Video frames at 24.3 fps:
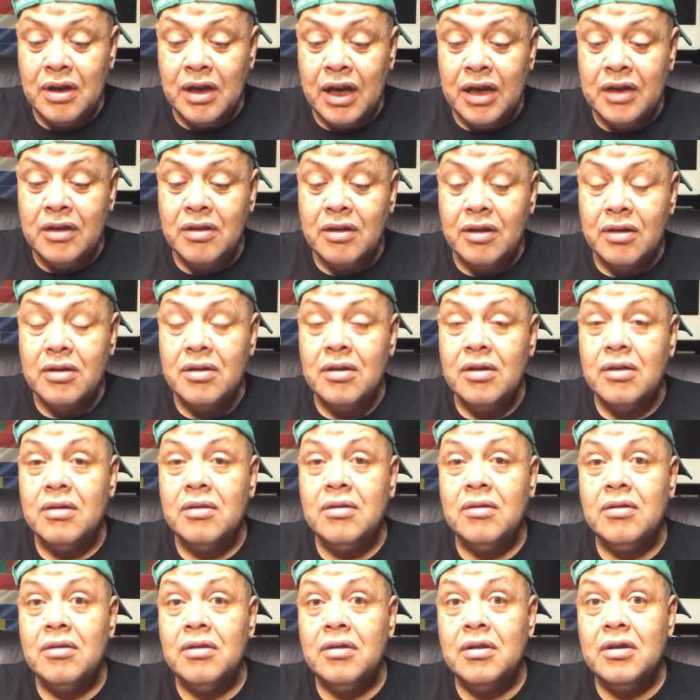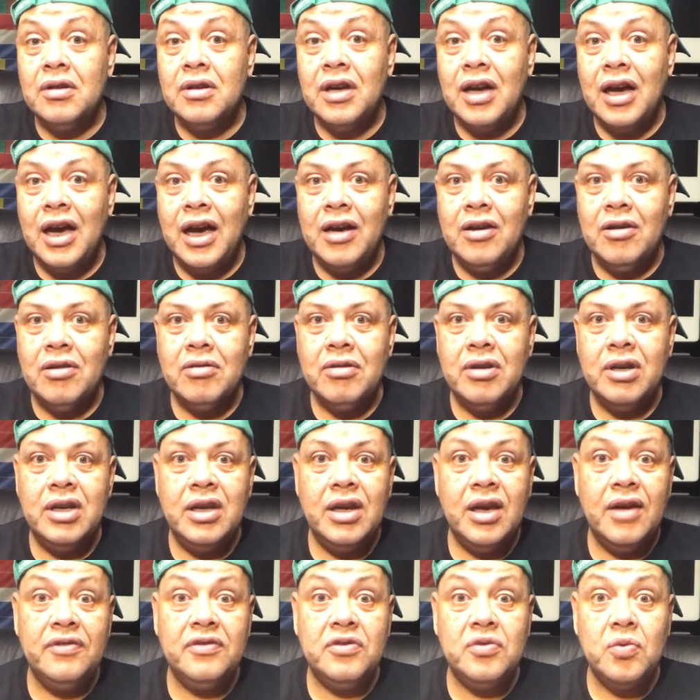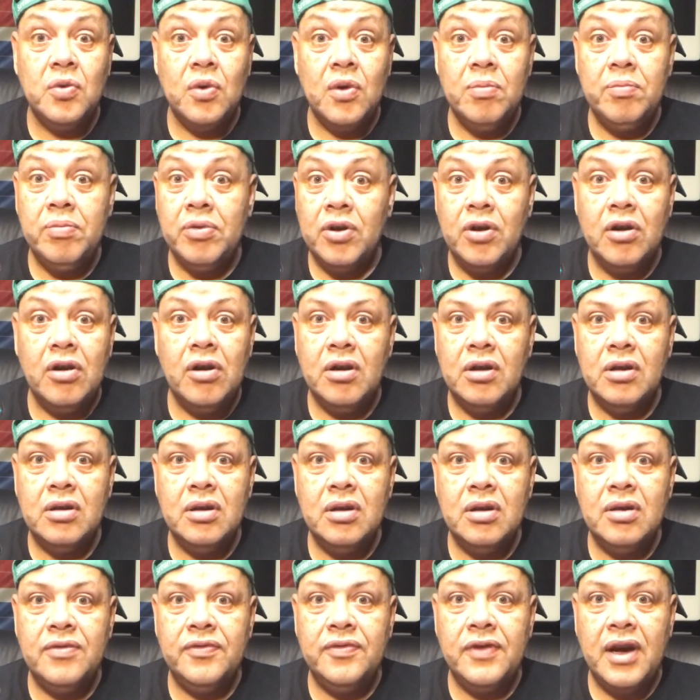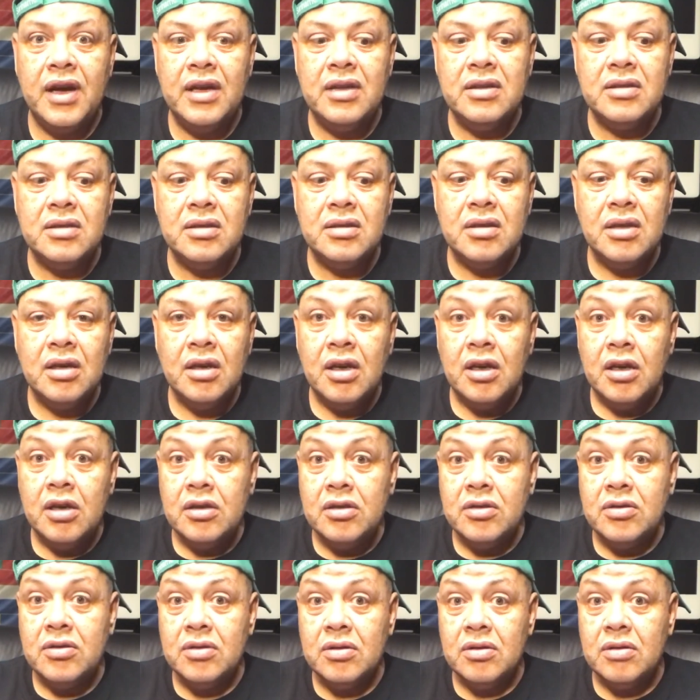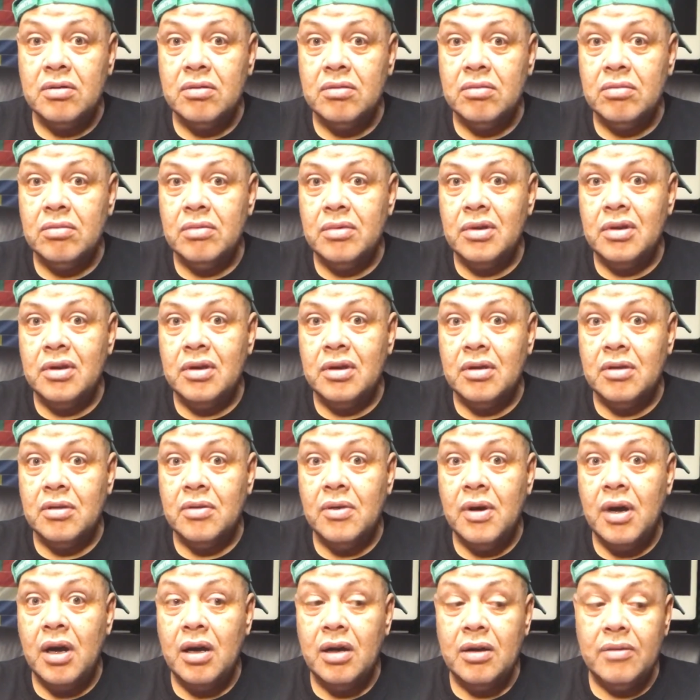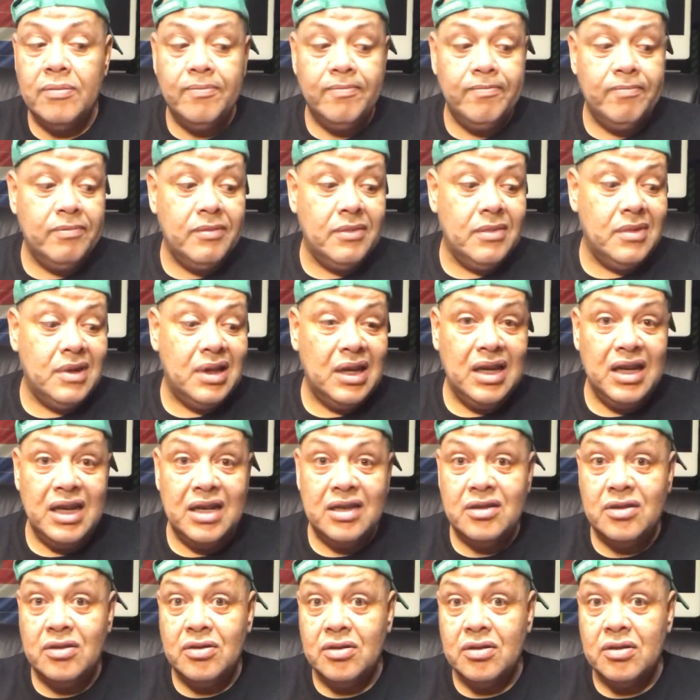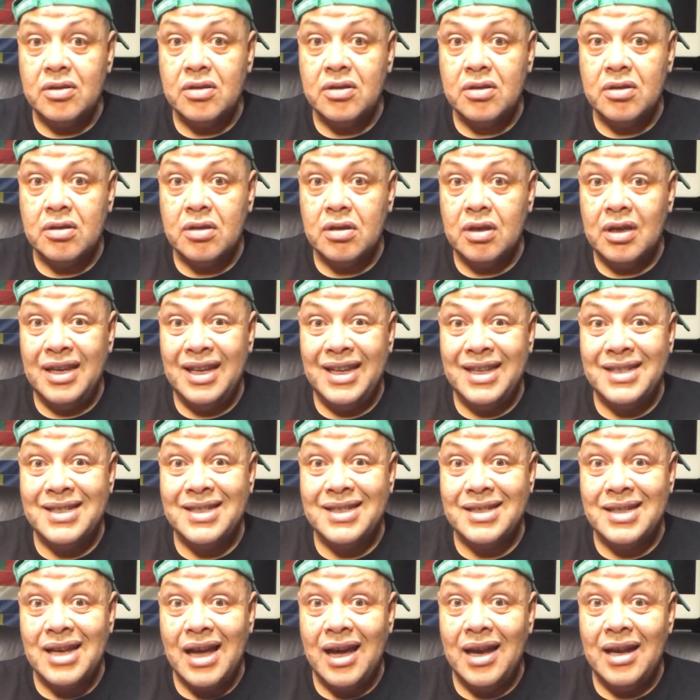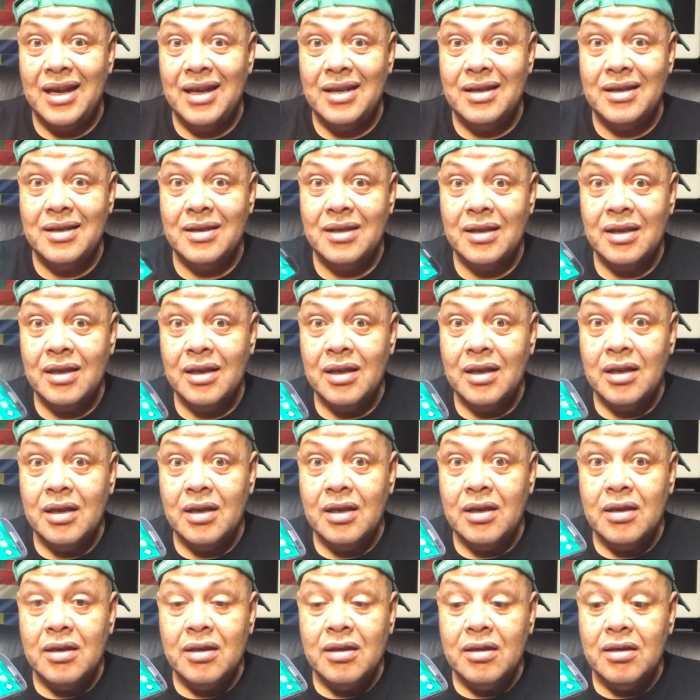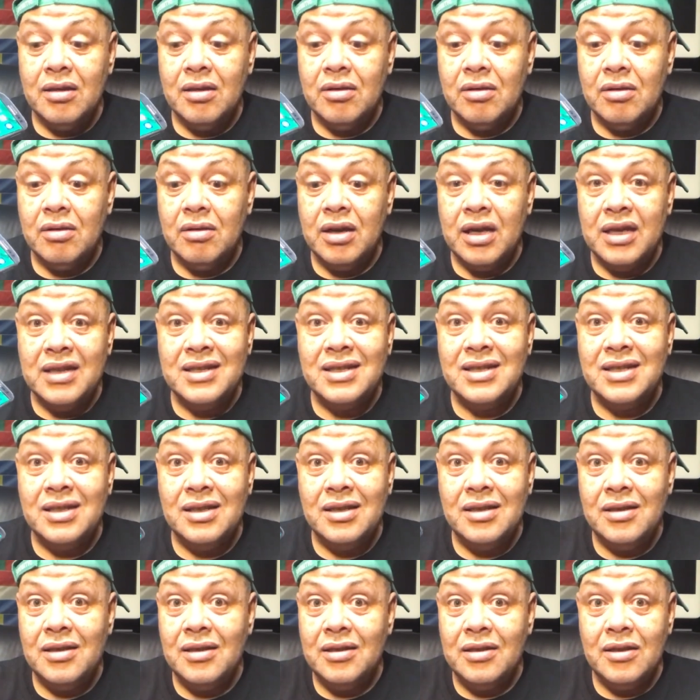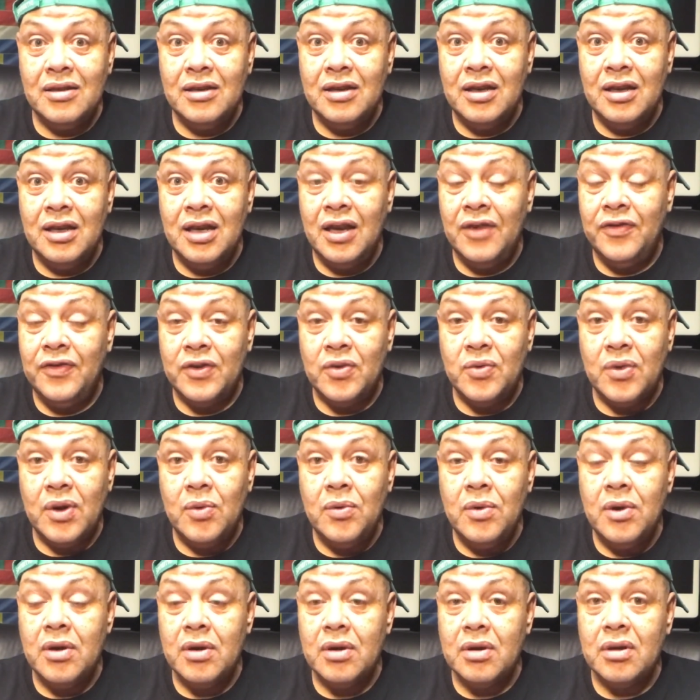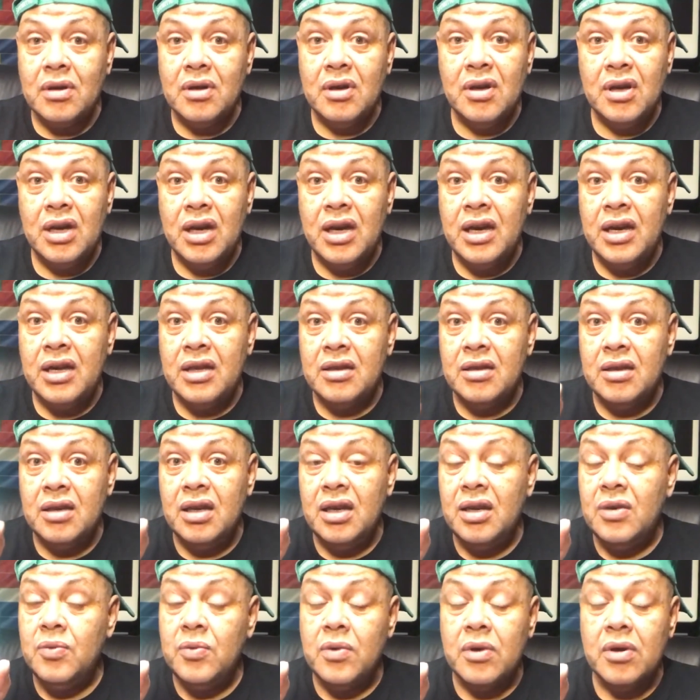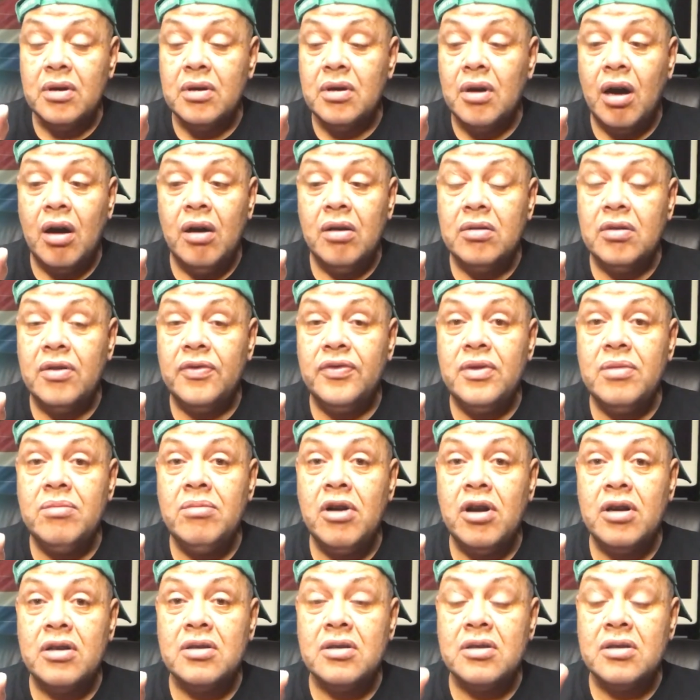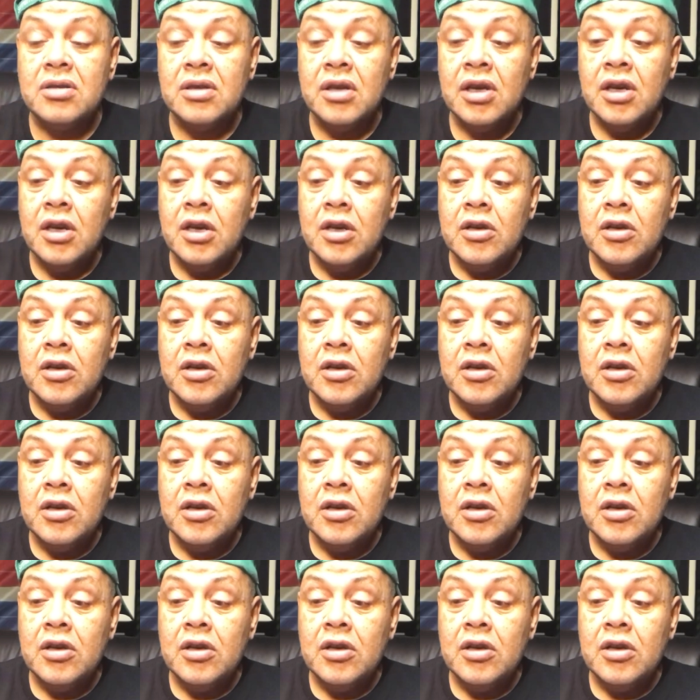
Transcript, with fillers: I thought, yo, I already have TWRP on the device. So, you know what? Let's just install it, you know, and see if it will work. And it worked out of the box.